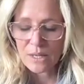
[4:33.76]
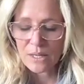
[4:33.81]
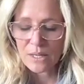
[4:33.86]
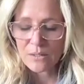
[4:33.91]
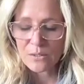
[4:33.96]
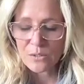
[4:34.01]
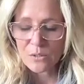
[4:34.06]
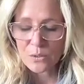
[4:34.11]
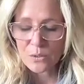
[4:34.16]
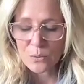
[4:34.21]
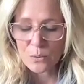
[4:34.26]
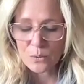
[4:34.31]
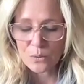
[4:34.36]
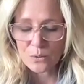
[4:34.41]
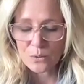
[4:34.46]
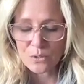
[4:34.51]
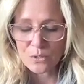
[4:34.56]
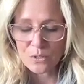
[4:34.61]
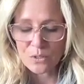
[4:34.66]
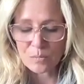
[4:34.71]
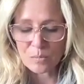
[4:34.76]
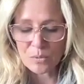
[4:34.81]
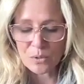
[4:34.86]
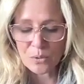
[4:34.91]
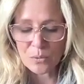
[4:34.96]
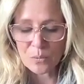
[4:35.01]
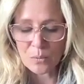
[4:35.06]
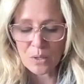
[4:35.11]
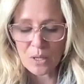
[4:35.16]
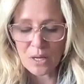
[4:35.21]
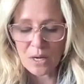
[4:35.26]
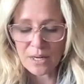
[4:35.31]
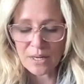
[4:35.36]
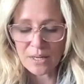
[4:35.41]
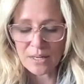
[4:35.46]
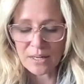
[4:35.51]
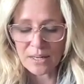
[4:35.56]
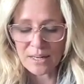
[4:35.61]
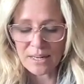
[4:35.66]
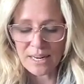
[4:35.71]
You gaze towards the blue
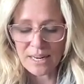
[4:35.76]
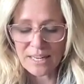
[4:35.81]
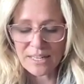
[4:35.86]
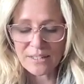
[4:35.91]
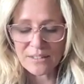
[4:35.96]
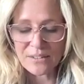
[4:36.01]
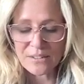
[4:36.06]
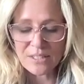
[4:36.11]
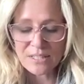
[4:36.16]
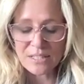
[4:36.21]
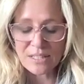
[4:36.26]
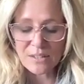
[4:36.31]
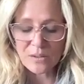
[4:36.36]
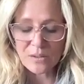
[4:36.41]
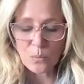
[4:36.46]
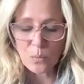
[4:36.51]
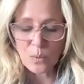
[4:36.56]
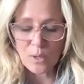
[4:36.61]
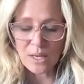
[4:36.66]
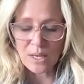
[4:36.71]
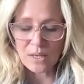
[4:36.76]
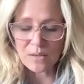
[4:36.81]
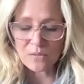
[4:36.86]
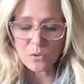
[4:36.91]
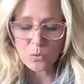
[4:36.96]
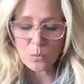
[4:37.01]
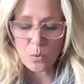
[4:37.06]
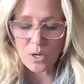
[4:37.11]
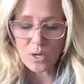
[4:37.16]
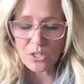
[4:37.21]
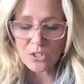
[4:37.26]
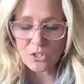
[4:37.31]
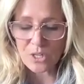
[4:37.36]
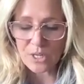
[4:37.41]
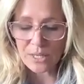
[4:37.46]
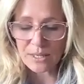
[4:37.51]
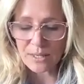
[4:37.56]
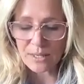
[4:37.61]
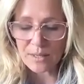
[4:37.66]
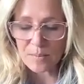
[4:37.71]
water and you see the waves
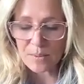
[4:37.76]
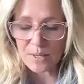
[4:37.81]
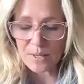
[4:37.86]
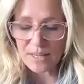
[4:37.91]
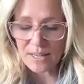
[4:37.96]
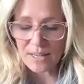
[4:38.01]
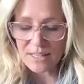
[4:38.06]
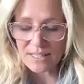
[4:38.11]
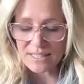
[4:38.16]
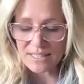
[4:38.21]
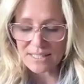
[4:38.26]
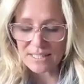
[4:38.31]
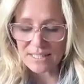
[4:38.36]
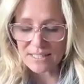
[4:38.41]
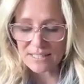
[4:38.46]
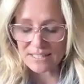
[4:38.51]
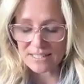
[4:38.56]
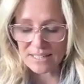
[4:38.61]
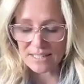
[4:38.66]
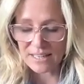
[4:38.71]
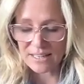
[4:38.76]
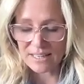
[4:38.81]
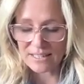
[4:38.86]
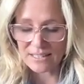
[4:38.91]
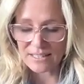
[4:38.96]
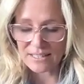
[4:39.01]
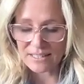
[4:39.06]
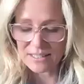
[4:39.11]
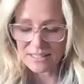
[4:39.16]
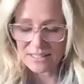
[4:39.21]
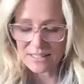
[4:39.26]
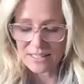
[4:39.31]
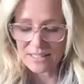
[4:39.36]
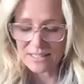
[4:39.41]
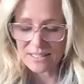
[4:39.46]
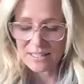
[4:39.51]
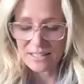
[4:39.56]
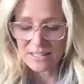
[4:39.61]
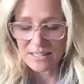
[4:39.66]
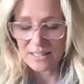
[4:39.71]
washing up onto the sand
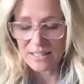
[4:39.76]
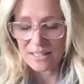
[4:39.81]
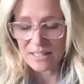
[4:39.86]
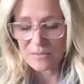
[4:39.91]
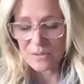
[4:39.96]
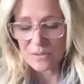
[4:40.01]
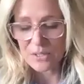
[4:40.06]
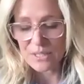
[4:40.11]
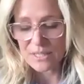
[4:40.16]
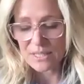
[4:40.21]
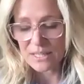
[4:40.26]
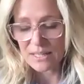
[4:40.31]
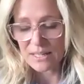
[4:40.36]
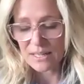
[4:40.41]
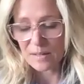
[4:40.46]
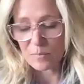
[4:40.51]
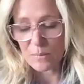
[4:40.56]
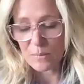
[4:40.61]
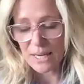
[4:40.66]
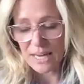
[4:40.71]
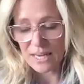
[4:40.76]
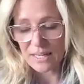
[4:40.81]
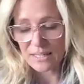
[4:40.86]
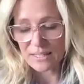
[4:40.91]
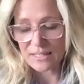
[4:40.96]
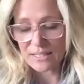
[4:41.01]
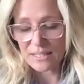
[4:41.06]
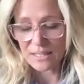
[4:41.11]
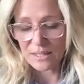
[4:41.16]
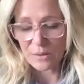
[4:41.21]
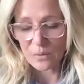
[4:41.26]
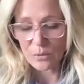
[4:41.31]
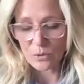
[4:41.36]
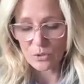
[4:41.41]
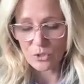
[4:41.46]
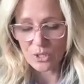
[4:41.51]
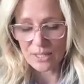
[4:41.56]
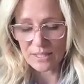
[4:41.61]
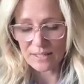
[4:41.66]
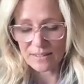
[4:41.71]
and receding back to the
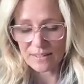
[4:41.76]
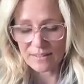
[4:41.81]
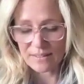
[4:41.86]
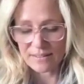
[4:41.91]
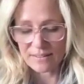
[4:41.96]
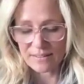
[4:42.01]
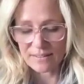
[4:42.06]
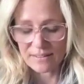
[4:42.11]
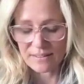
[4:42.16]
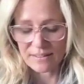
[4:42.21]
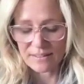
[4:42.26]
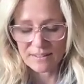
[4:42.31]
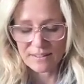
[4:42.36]
ocean,